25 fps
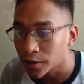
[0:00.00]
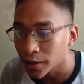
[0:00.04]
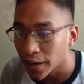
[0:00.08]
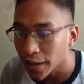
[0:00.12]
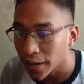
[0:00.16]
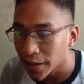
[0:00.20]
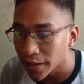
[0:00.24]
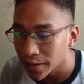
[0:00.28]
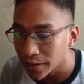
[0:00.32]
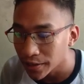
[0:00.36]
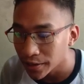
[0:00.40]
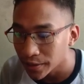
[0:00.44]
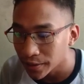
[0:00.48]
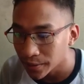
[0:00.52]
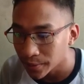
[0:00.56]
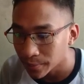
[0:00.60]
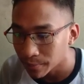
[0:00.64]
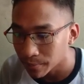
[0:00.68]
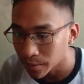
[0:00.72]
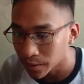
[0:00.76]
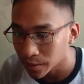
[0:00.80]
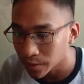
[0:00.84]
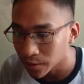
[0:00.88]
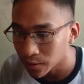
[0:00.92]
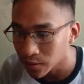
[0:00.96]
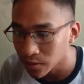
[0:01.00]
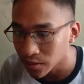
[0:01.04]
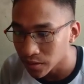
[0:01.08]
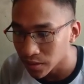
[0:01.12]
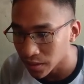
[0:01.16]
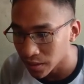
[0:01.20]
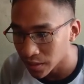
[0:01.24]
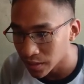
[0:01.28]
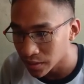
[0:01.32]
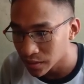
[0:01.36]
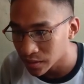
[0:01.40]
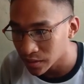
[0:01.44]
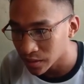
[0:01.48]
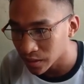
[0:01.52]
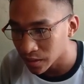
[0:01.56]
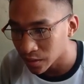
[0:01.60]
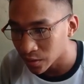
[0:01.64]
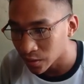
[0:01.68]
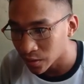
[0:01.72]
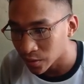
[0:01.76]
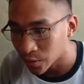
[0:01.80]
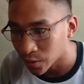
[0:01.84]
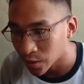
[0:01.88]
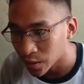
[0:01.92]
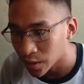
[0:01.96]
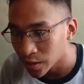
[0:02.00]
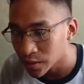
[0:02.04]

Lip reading: or a, because it's